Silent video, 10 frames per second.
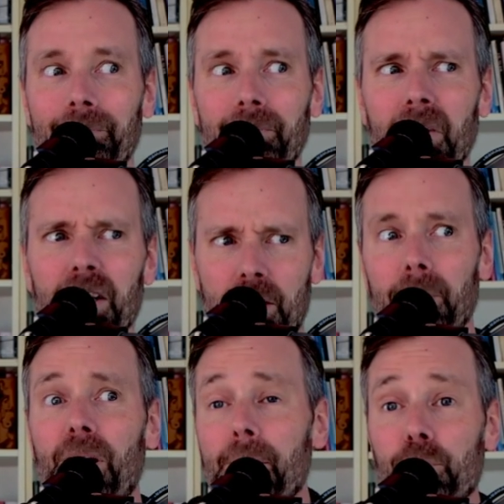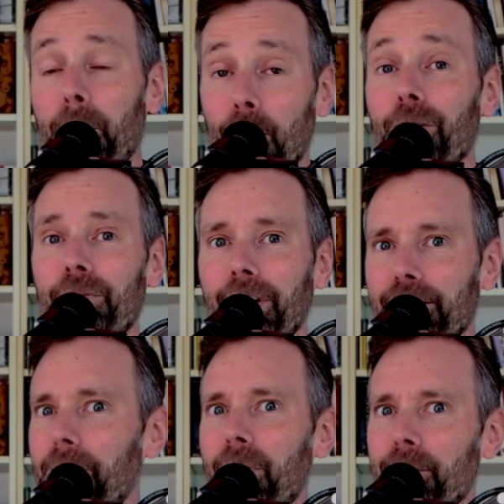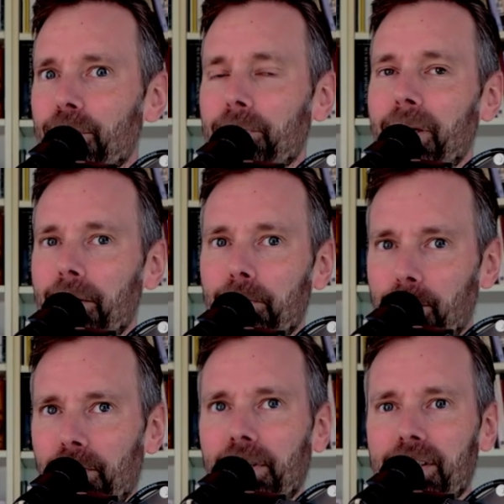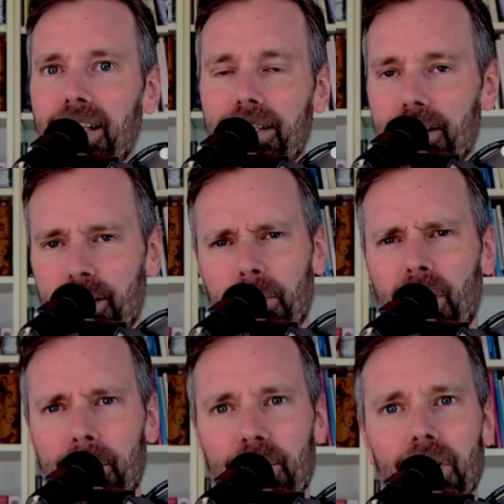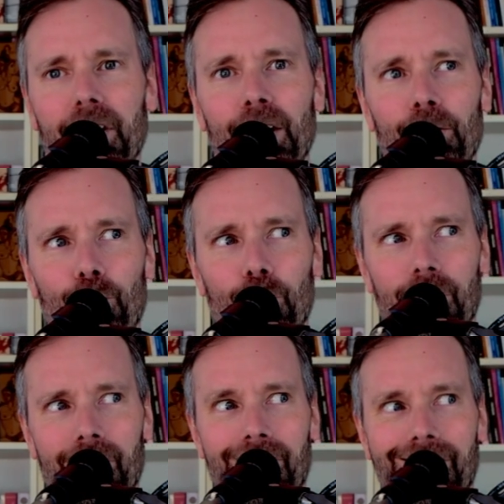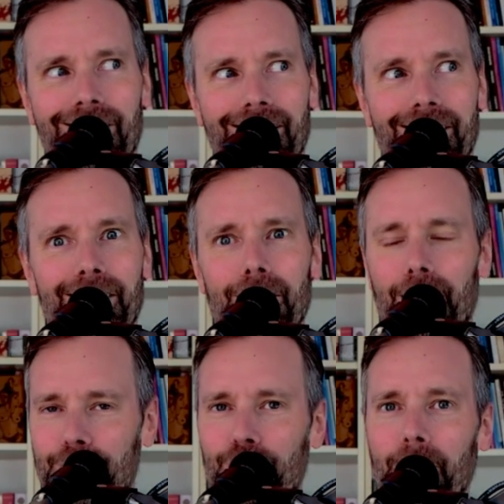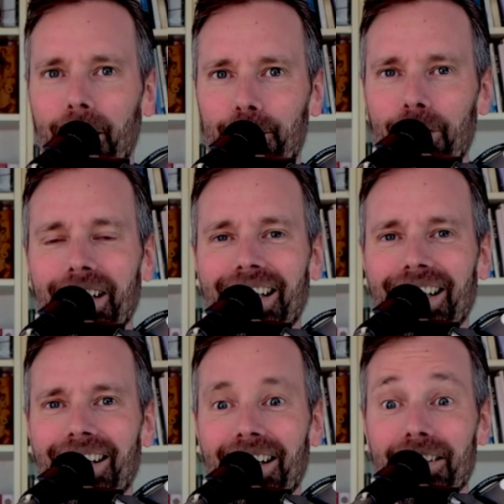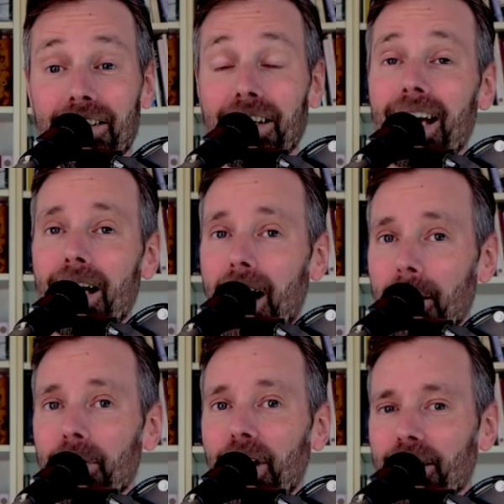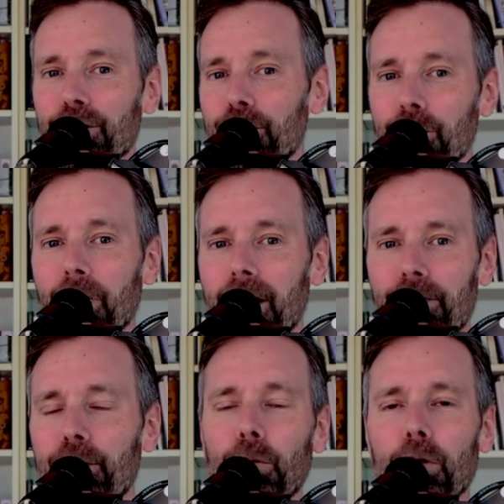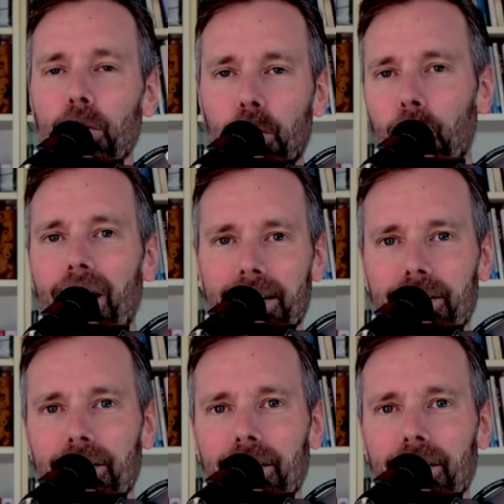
sometimes are perfect, sometimes just make perfect sense, and sometimes not so much. Today, I'm going to actually do a viewer request.